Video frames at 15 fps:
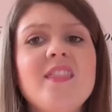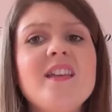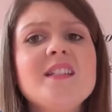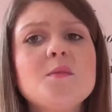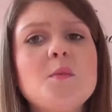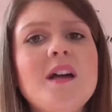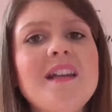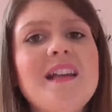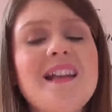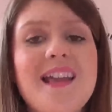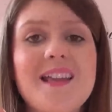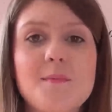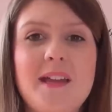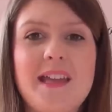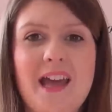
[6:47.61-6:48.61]
This one,
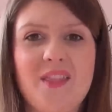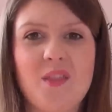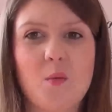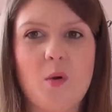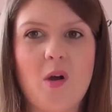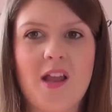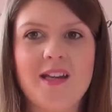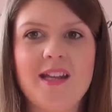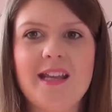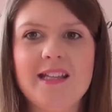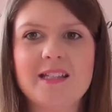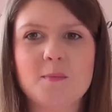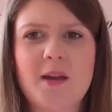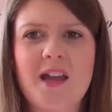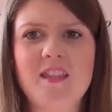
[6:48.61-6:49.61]
like my other one,
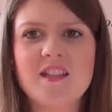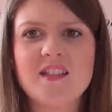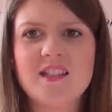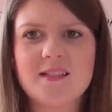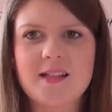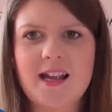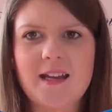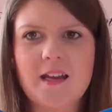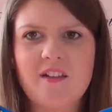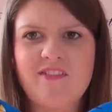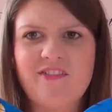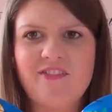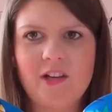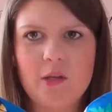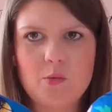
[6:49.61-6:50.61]
is by the designer
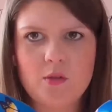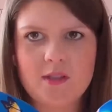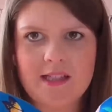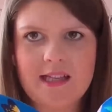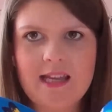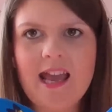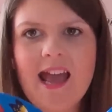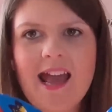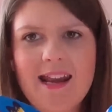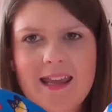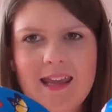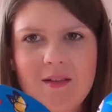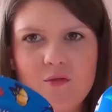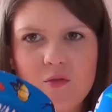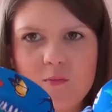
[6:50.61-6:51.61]
Floozy, and
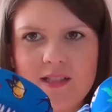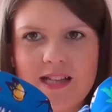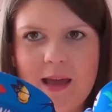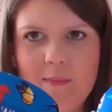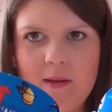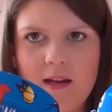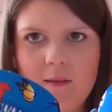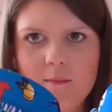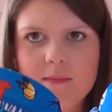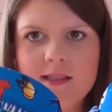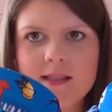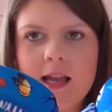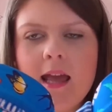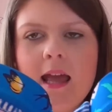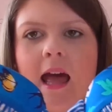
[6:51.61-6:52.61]
it came from Debenhams.